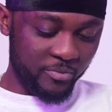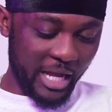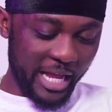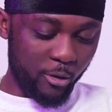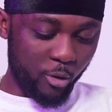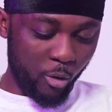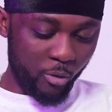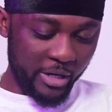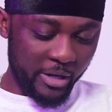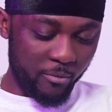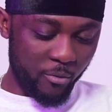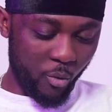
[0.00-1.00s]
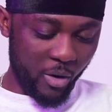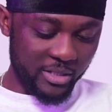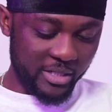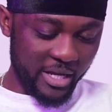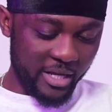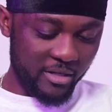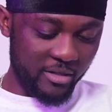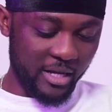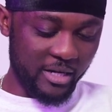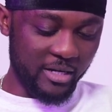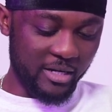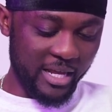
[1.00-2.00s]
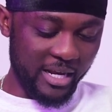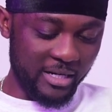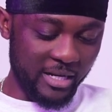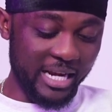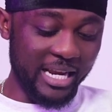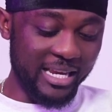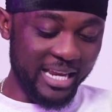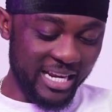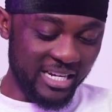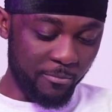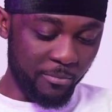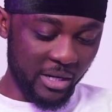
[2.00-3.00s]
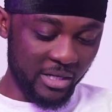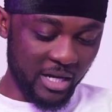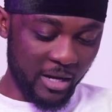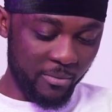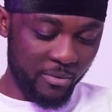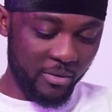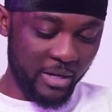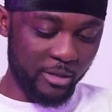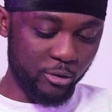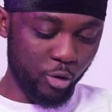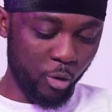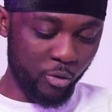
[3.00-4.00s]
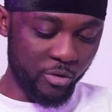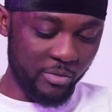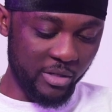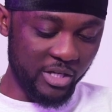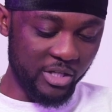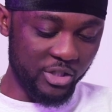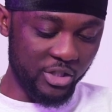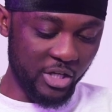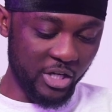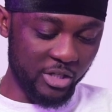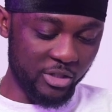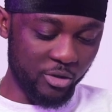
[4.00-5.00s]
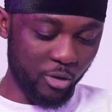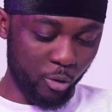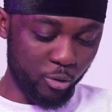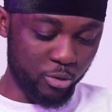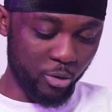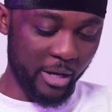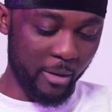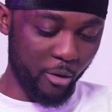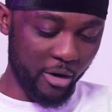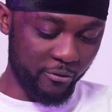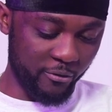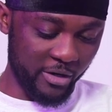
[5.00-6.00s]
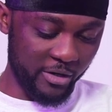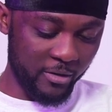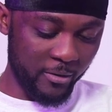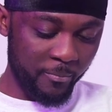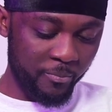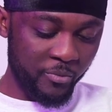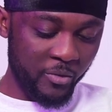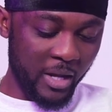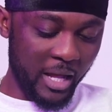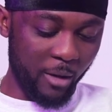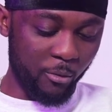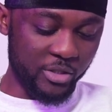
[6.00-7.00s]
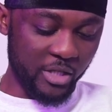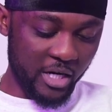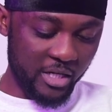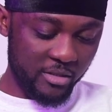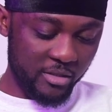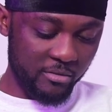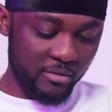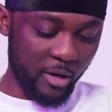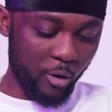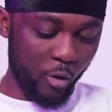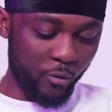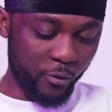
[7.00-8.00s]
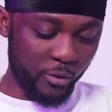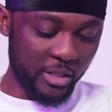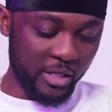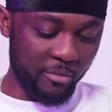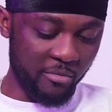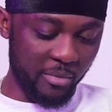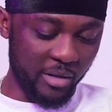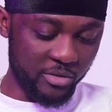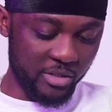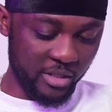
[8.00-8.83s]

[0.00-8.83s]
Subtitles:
I called him one day and a lady picked up and told me G is also her boyfriend. I was hurt and confronted him about